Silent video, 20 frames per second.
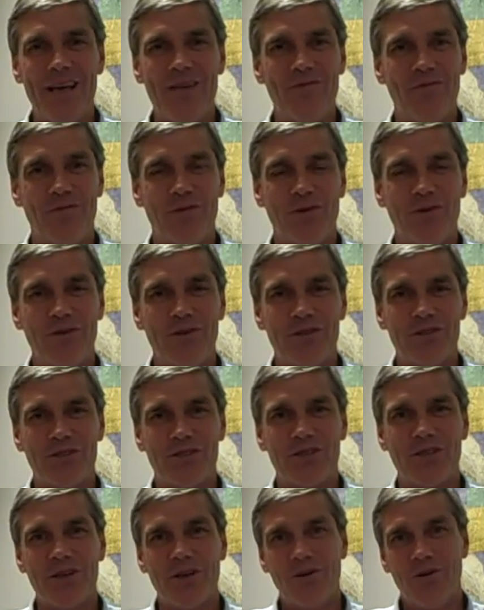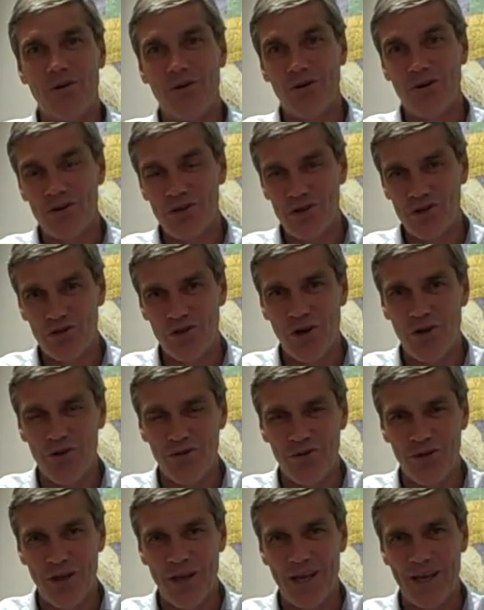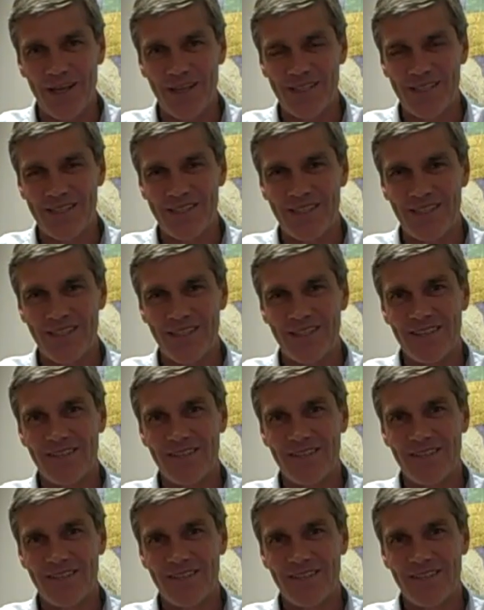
influence or control things,